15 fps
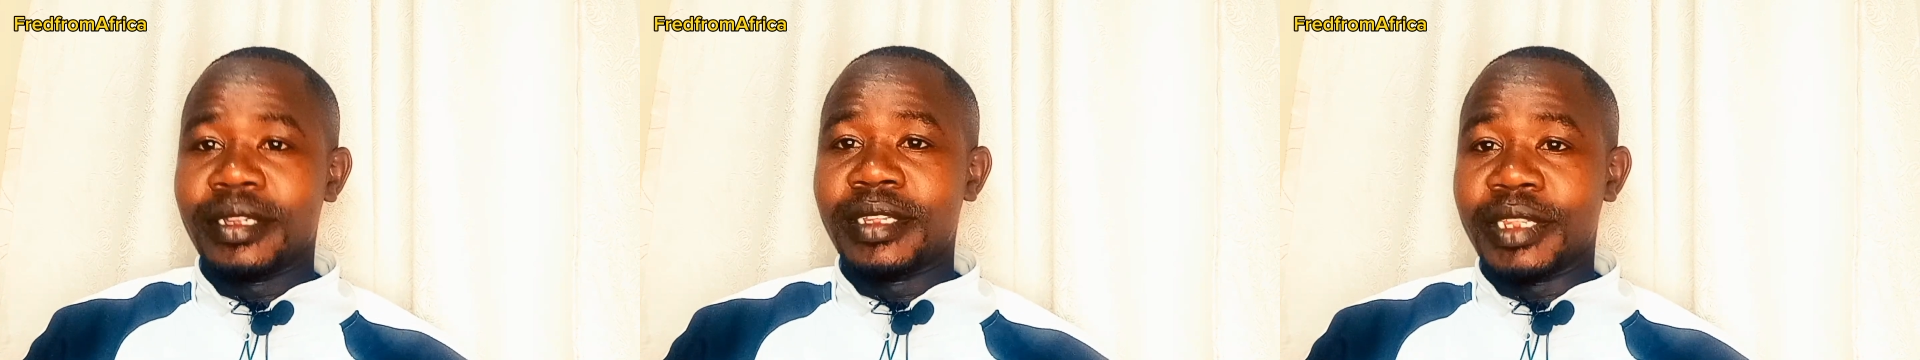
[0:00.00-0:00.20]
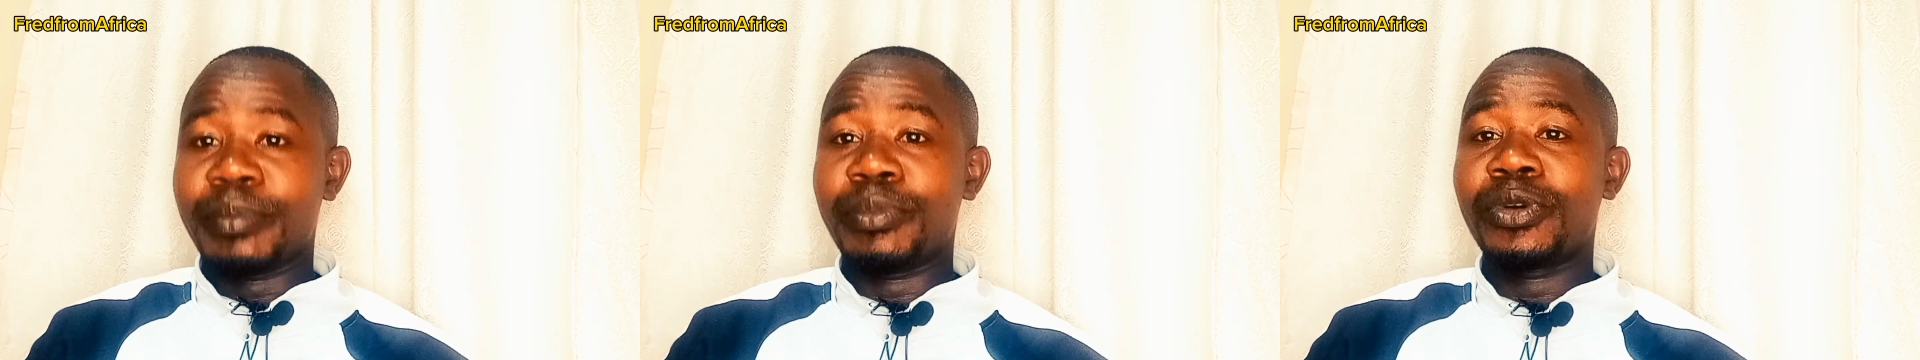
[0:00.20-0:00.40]

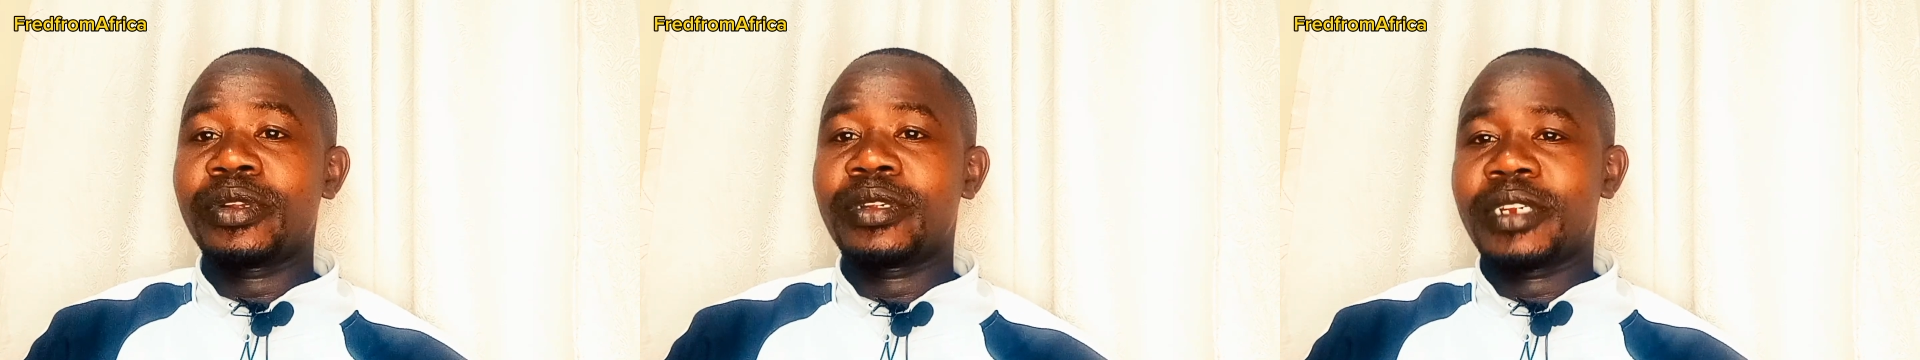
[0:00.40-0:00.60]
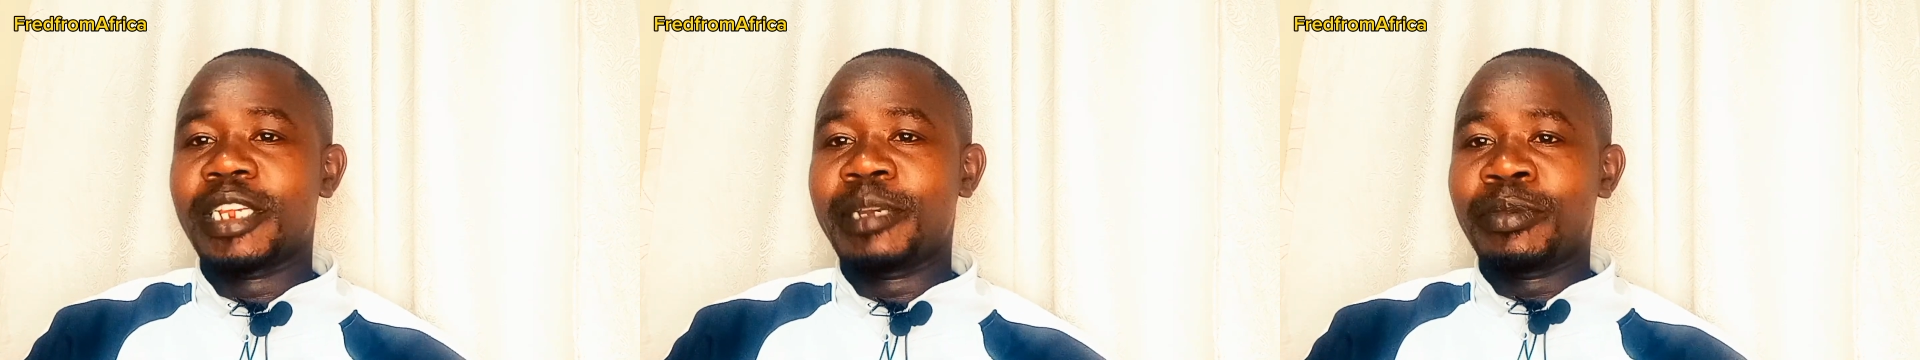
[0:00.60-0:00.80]
the bold
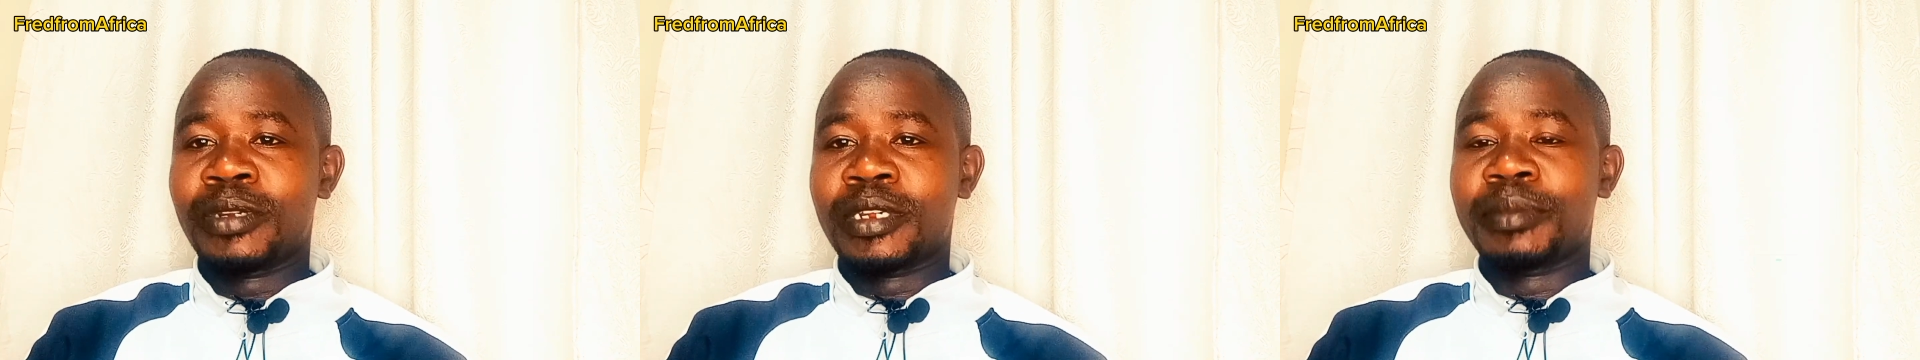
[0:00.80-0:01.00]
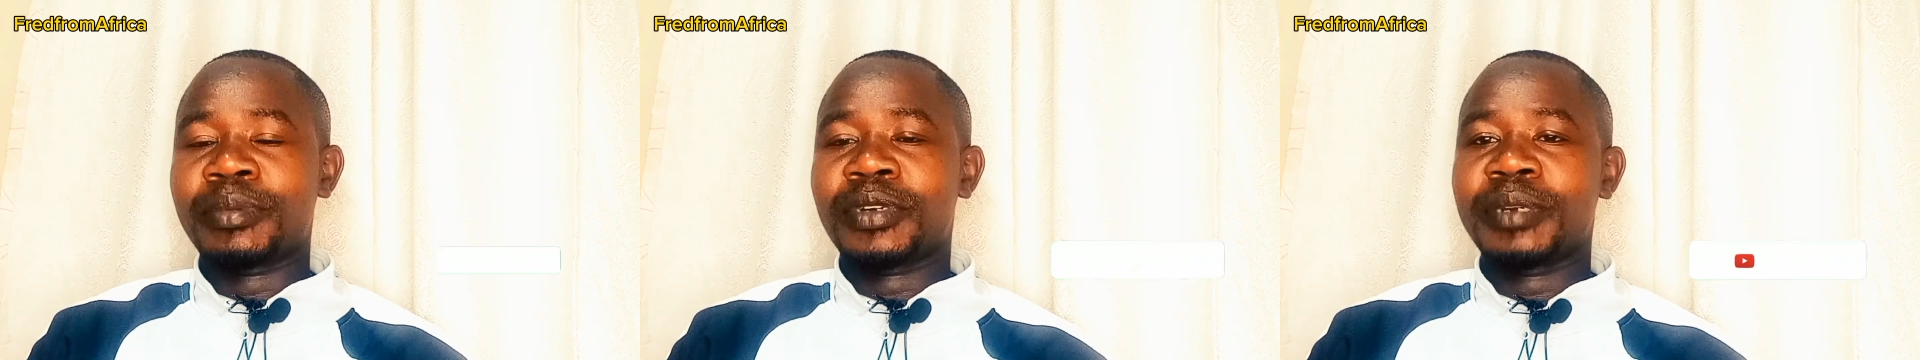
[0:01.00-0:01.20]
step to
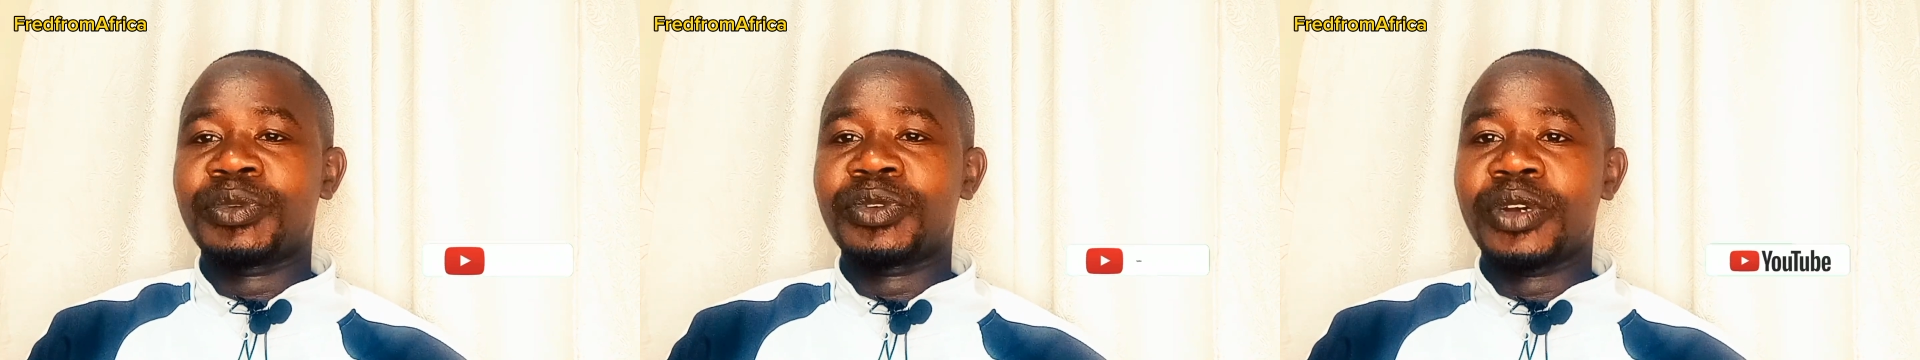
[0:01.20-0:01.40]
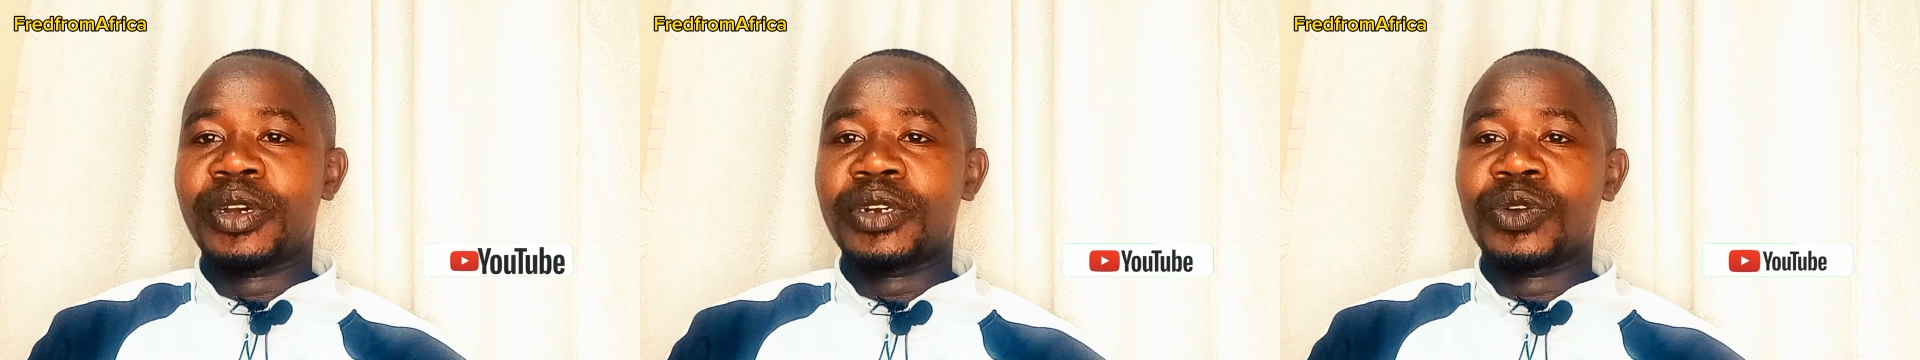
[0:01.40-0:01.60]
subscribe
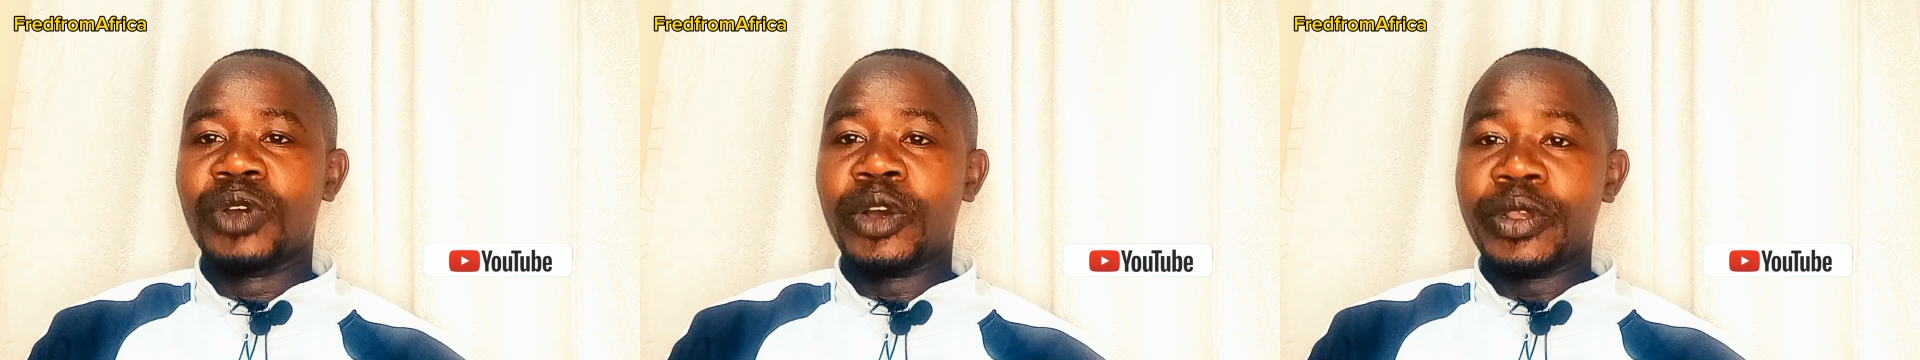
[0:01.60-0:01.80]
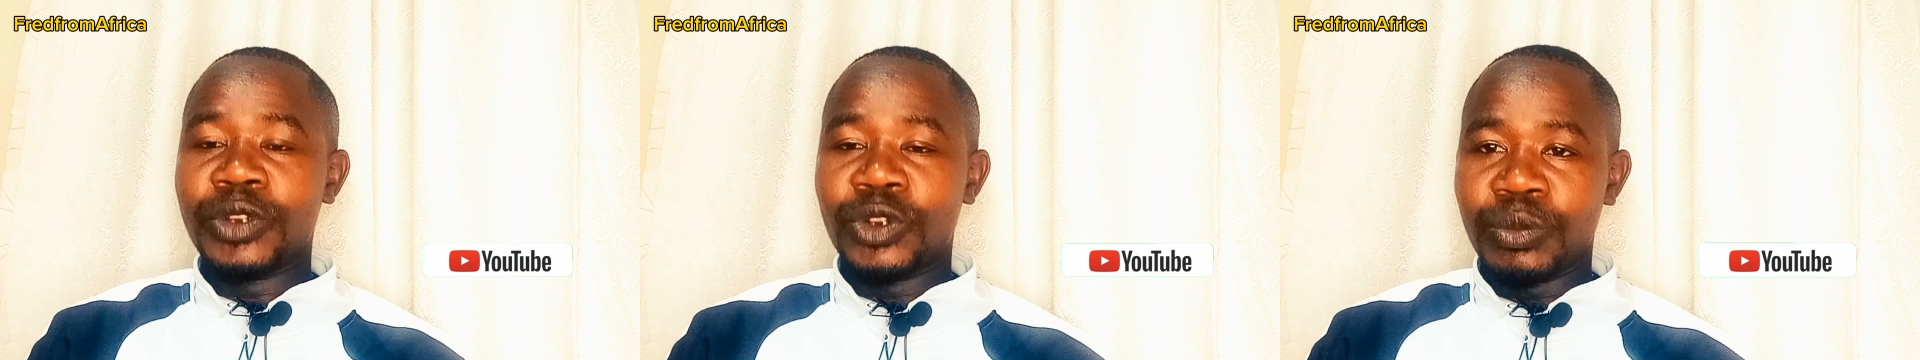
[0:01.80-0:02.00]
to
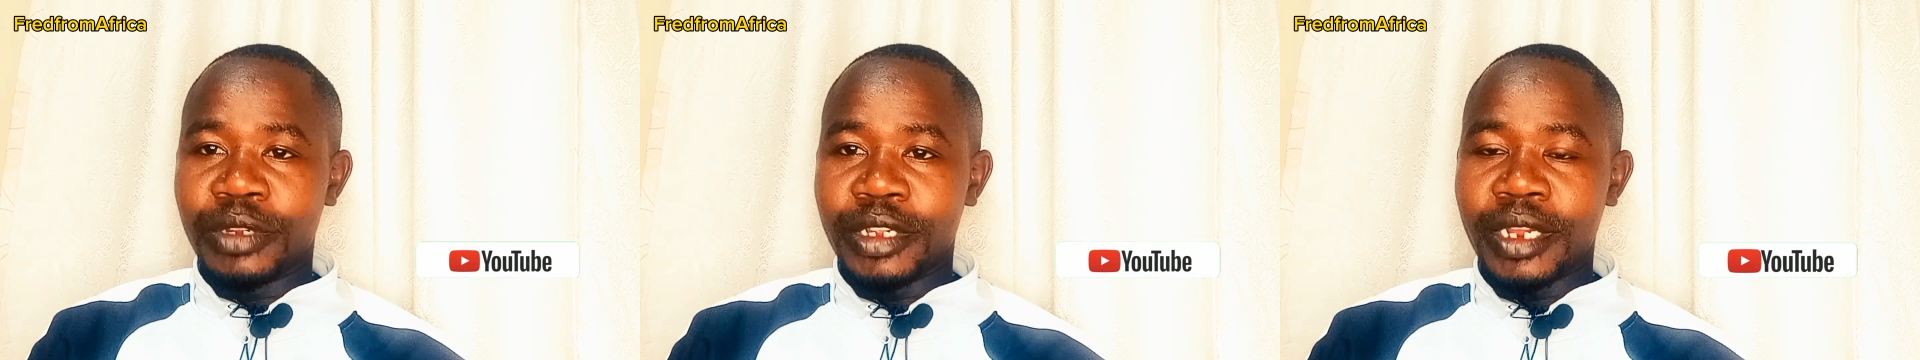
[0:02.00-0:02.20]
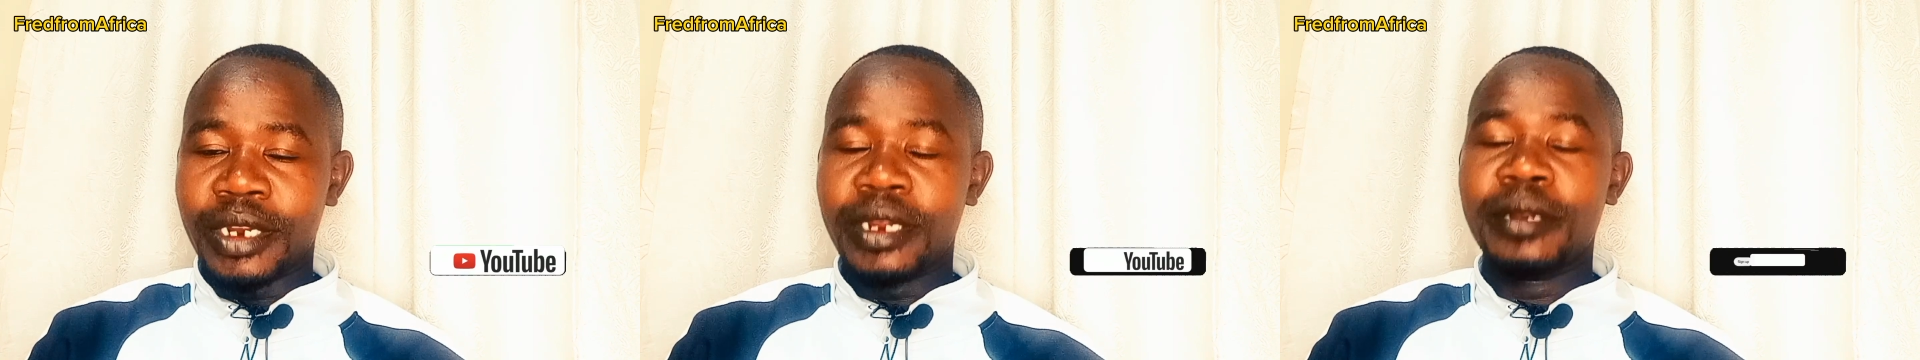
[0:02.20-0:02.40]
our YouTube
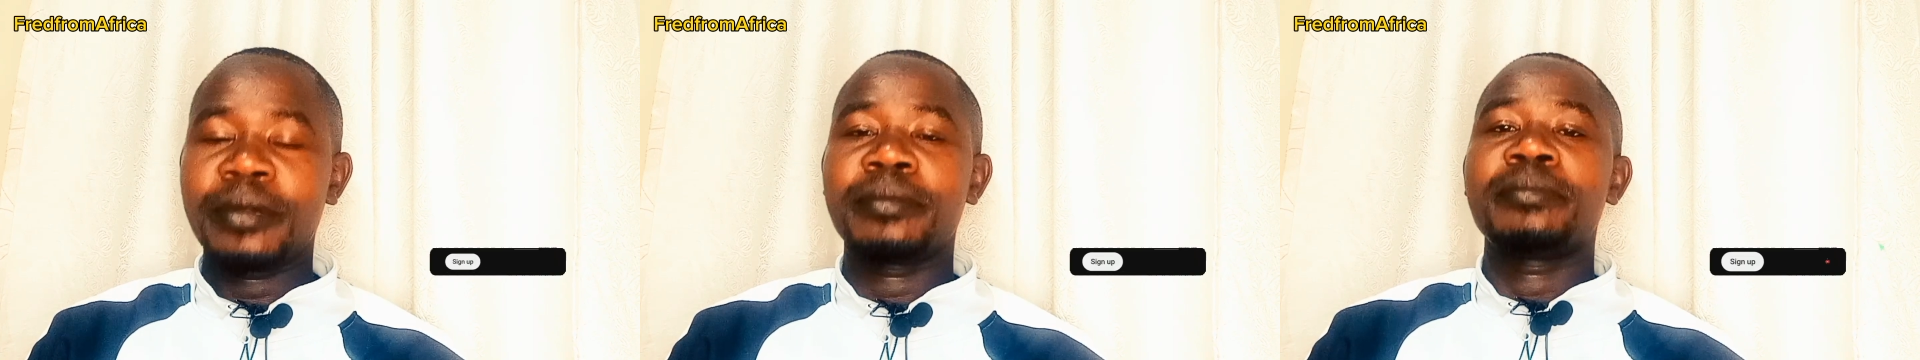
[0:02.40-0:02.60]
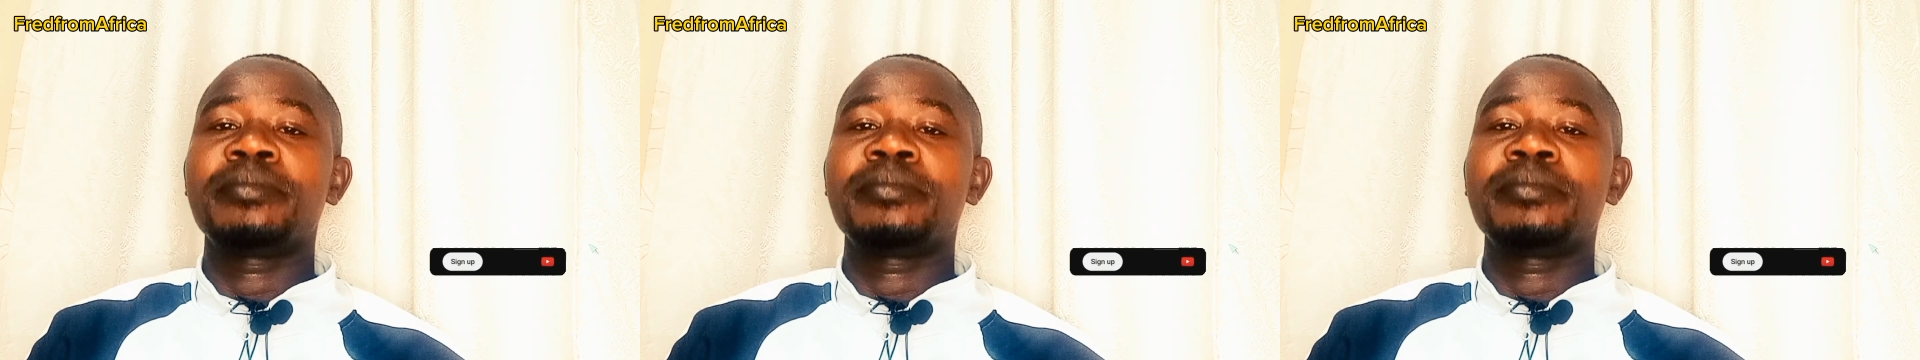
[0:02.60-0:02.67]
channel.